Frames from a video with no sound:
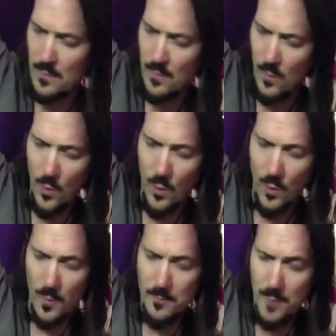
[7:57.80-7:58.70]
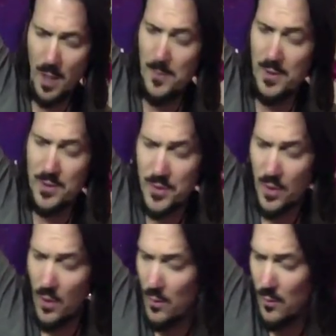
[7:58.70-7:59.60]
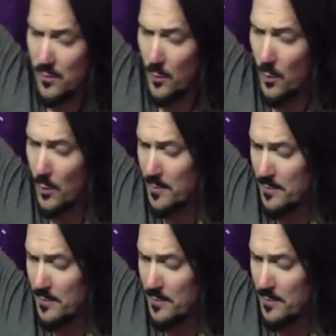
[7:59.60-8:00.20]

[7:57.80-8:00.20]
or puppet show form,